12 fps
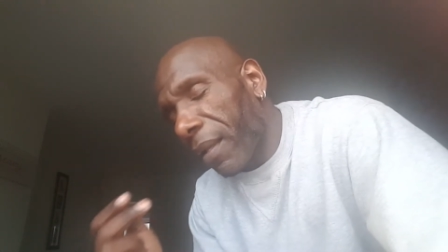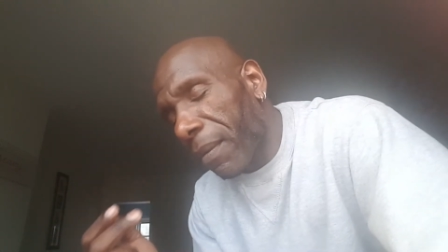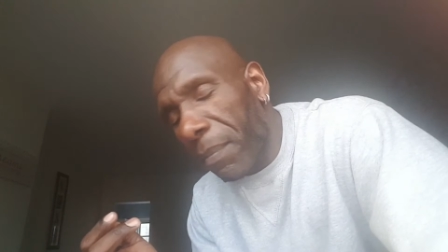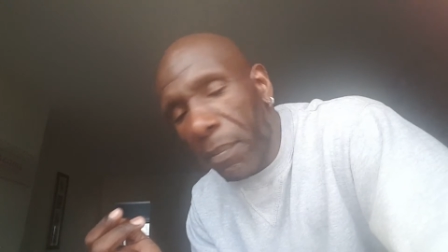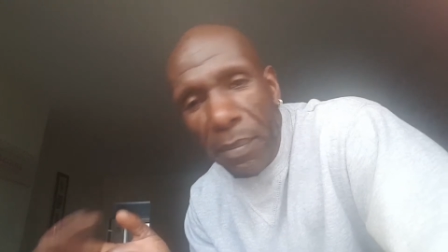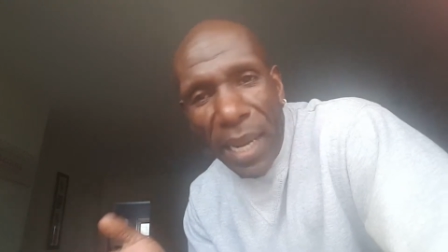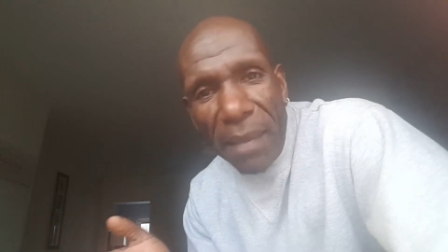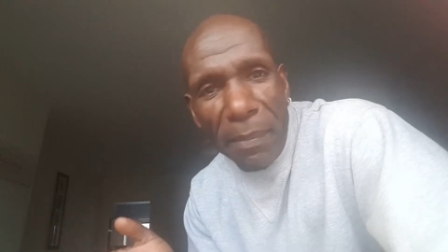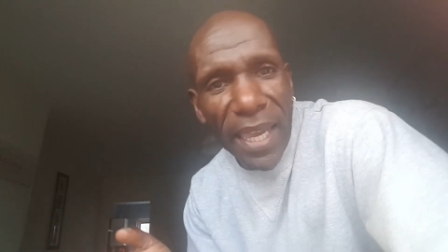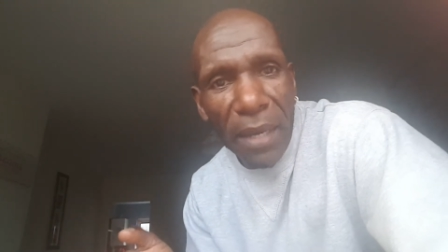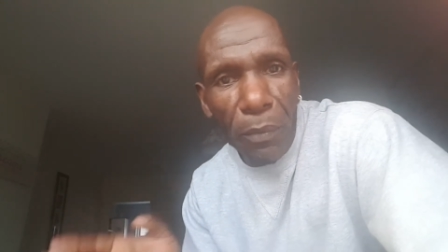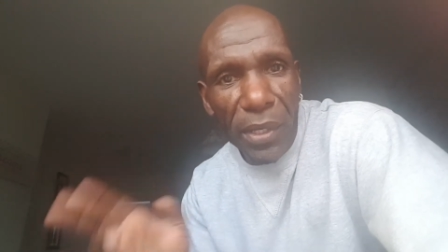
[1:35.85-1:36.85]
black
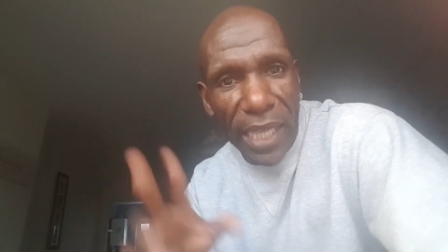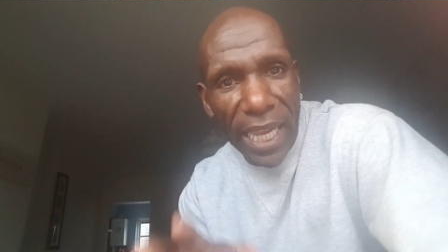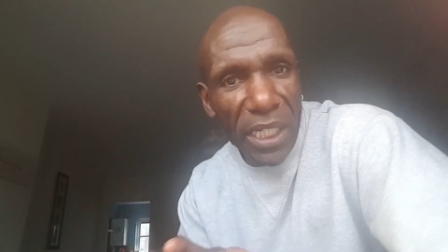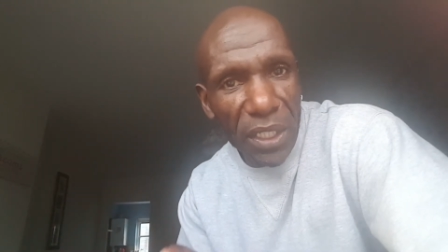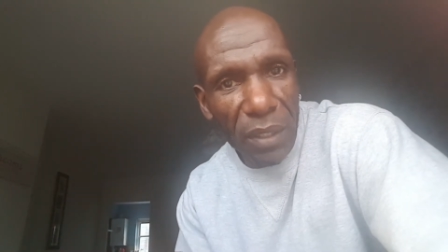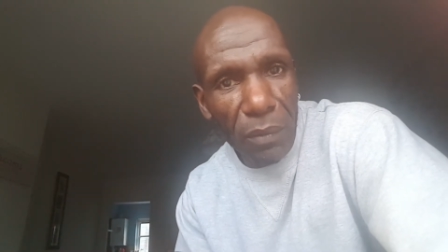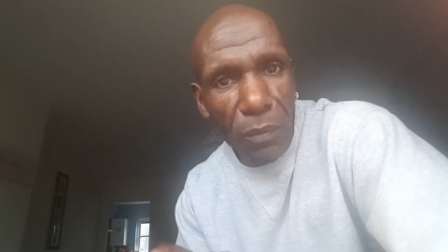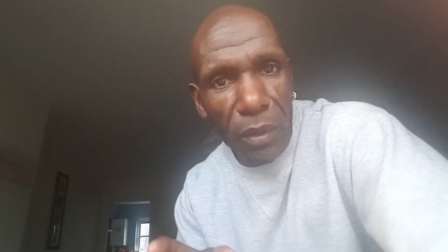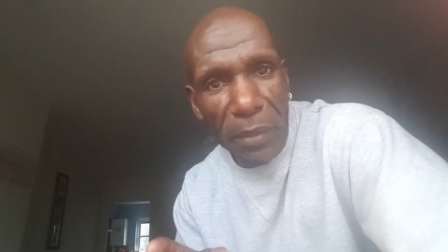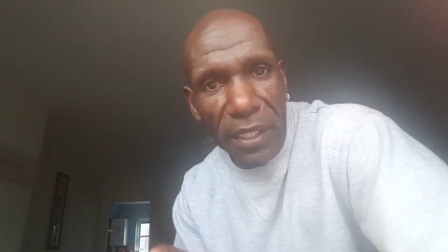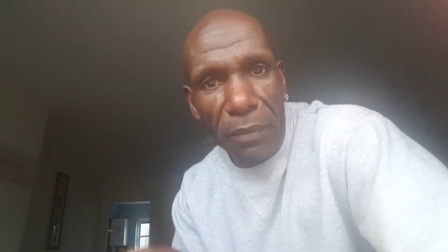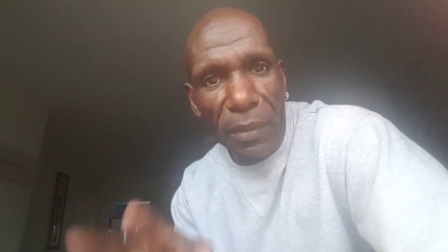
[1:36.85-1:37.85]
men with Asian
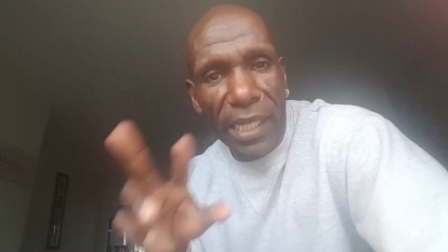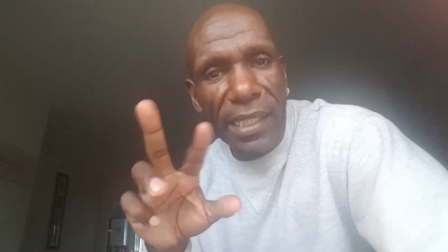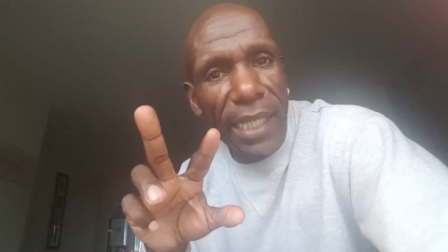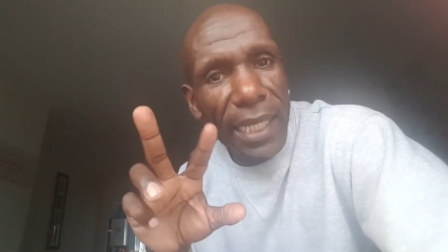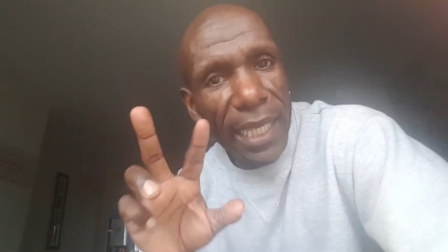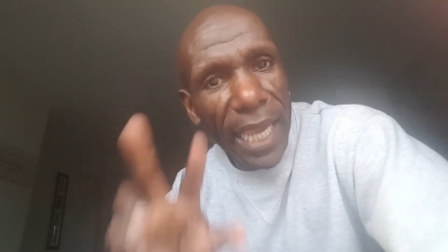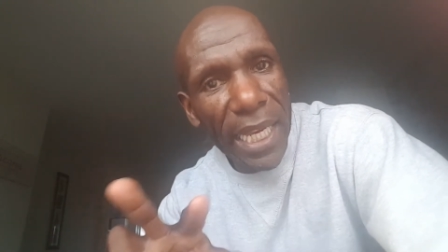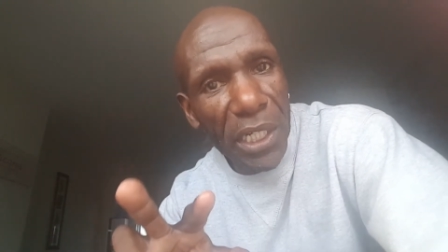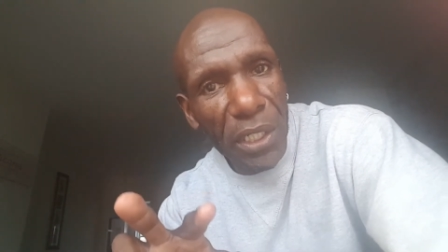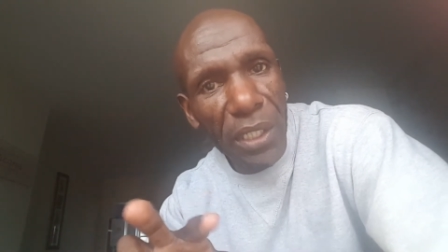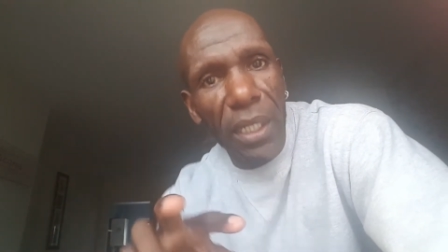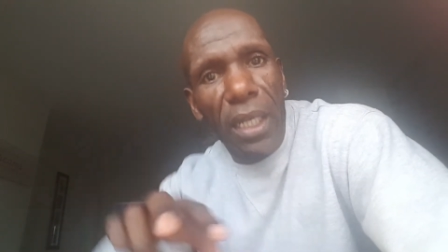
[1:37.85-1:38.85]
women. When I say
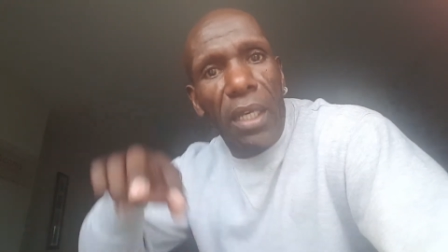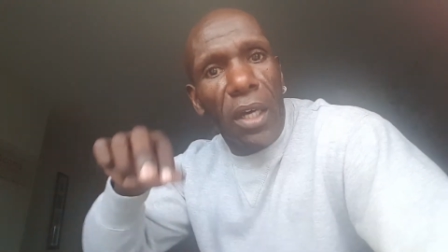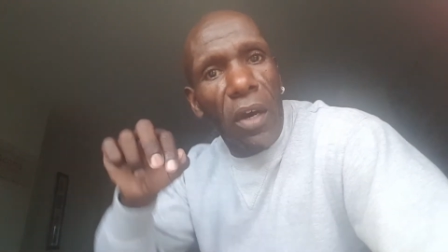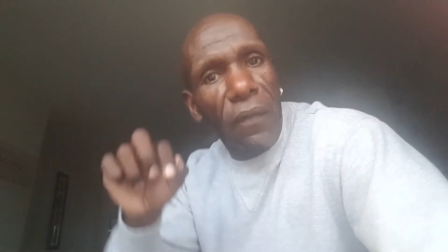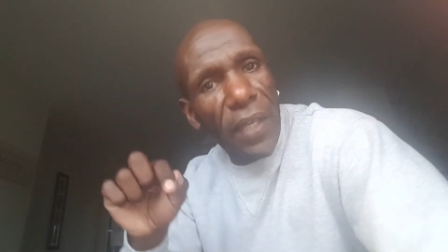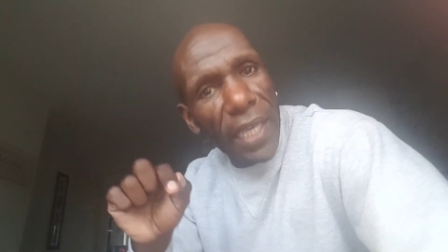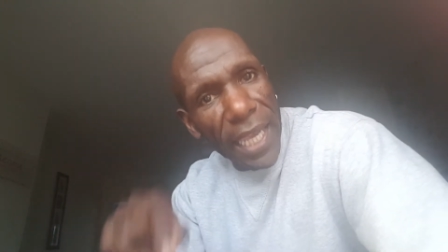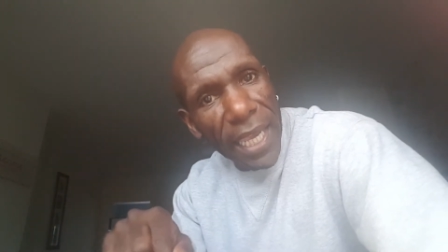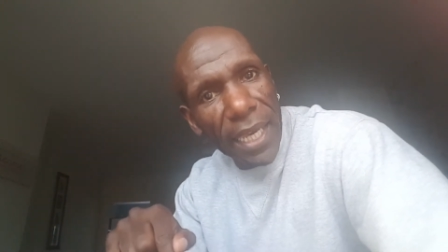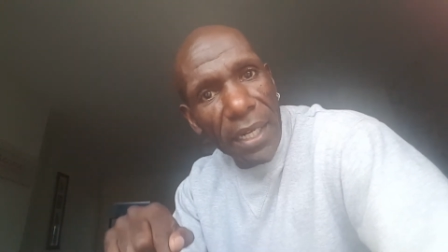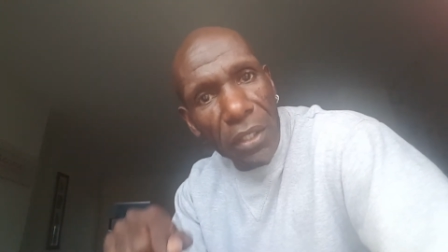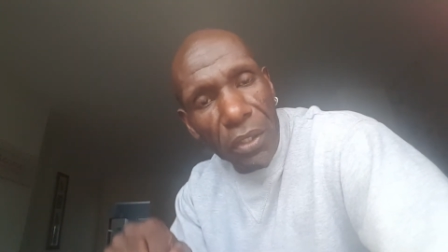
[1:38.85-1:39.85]
Asian, over
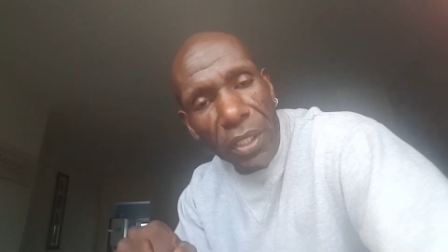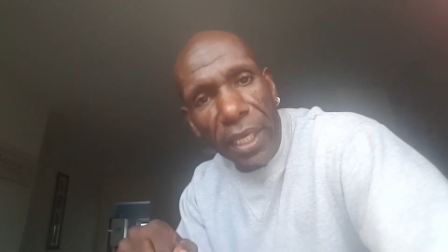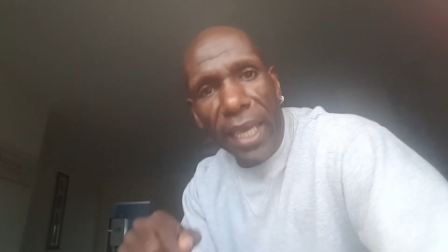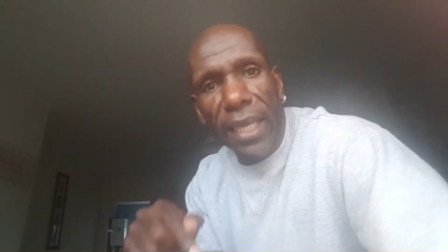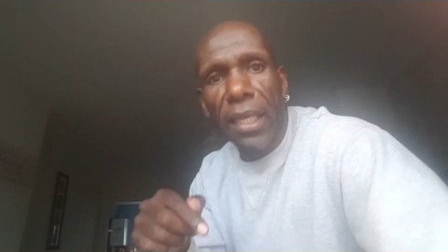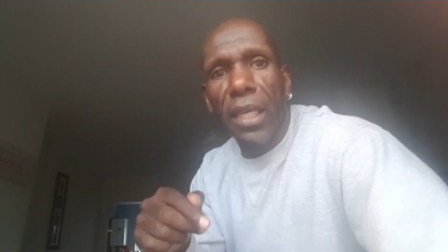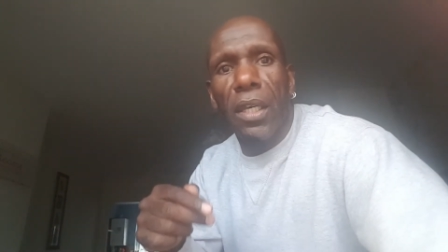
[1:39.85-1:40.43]
here in the UK,